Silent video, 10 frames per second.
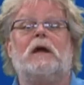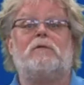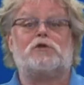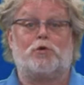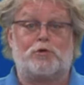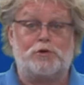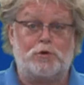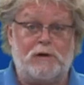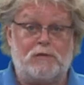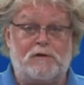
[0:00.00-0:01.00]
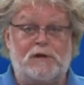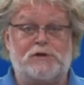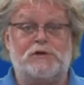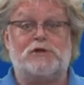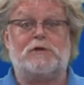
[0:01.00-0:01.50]
And with her new
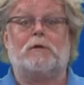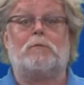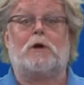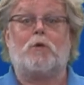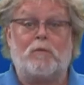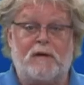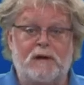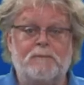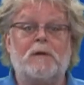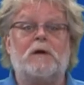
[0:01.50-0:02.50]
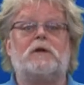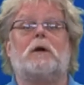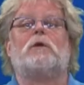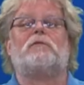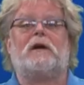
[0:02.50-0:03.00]
innovation, she will blow away
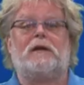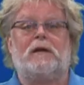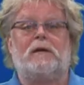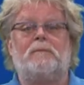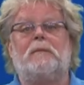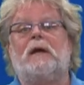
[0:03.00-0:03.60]
Gamle Viking,